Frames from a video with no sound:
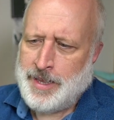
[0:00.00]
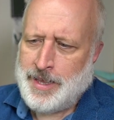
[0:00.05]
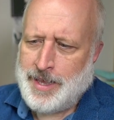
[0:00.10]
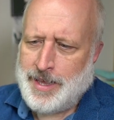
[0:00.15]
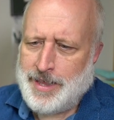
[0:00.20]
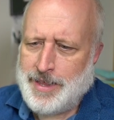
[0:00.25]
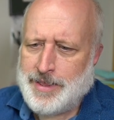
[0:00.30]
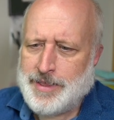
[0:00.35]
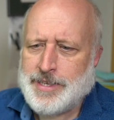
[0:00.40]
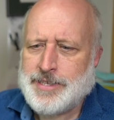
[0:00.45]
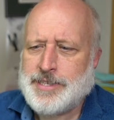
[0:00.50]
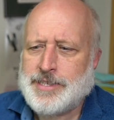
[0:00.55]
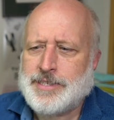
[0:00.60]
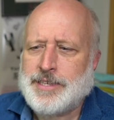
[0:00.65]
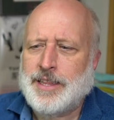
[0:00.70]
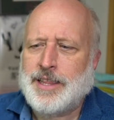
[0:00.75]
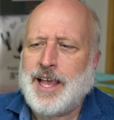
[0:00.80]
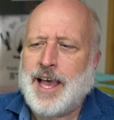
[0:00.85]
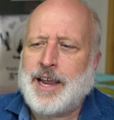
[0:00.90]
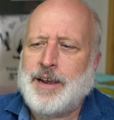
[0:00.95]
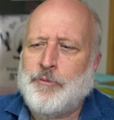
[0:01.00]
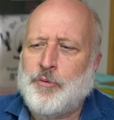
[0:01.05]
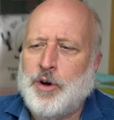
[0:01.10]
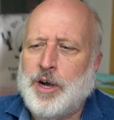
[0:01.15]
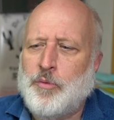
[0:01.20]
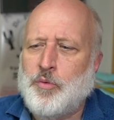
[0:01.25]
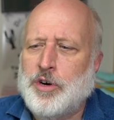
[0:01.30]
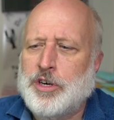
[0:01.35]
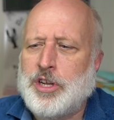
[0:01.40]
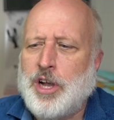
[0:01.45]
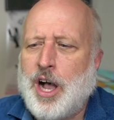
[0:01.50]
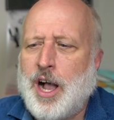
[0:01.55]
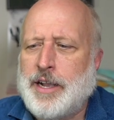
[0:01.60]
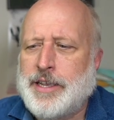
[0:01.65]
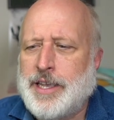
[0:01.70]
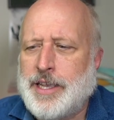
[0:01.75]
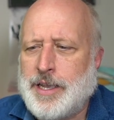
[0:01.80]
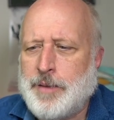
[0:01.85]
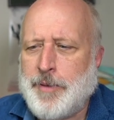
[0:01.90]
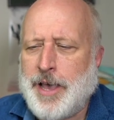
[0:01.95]
This is a lot of what we're
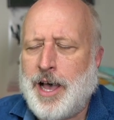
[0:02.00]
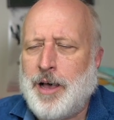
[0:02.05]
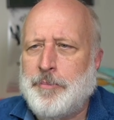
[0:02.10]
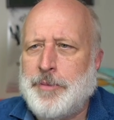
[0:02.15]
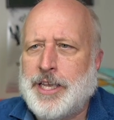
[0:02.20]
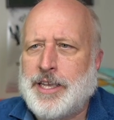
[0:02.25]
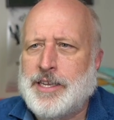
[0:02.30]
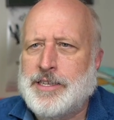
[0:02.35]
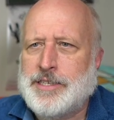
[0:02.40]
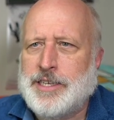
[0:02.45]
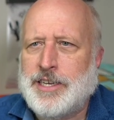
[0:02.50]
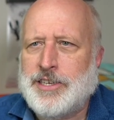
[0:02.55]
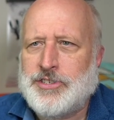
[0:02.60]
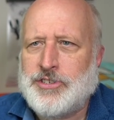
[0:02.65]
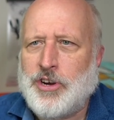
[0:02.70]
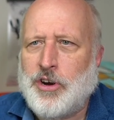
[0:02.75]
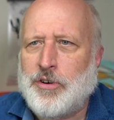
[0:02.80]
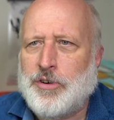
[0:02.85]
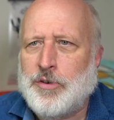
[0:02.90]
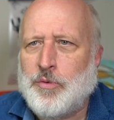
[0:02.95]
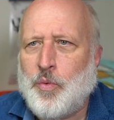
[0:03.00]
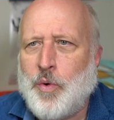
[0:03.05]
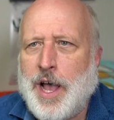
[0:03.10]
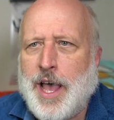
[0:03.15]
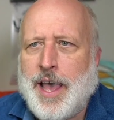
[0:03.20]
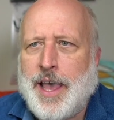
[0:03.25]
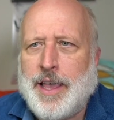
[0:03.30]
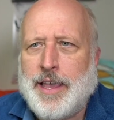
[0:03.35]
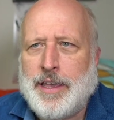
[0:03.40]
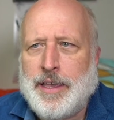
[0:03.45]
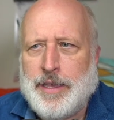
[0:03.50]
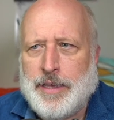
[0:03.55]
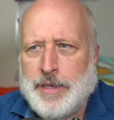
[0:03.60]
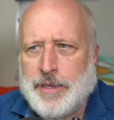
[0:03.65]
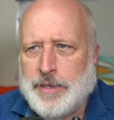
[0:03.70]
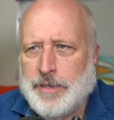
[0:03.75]
talking about, because in a certain way,